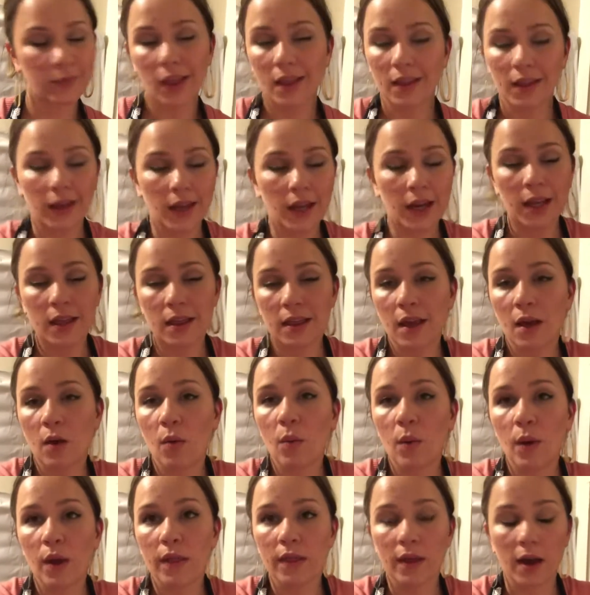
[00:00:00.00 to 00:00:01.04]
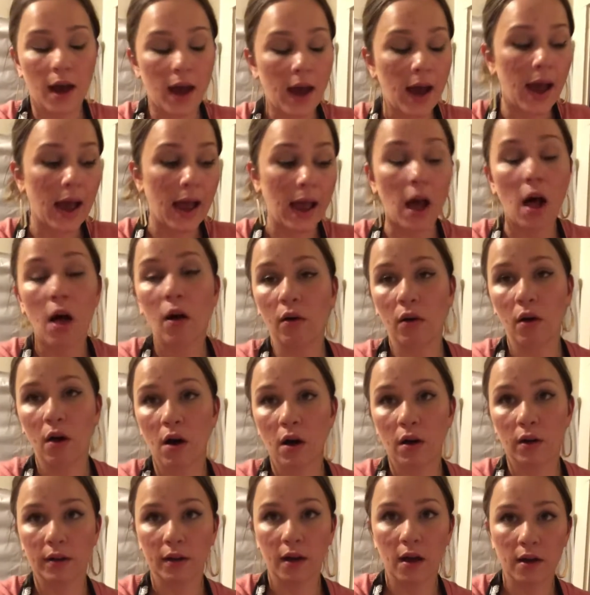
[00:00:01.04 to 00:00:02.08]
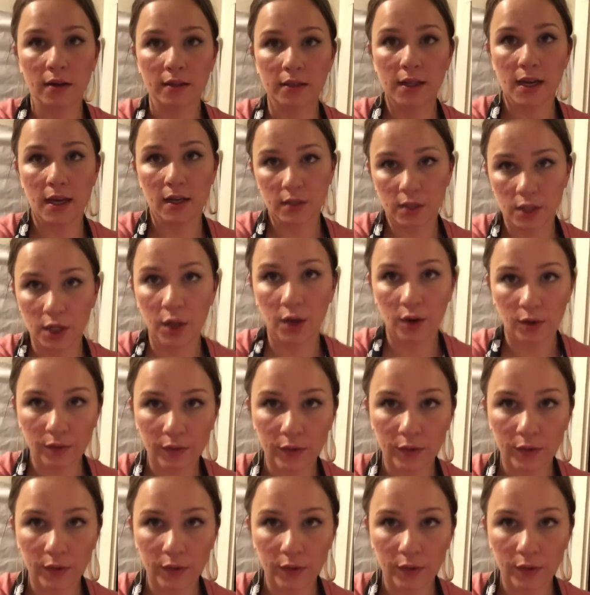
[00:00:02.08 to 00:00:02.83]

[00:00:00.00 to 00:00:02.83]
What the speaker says: like anything with high alcohol content to your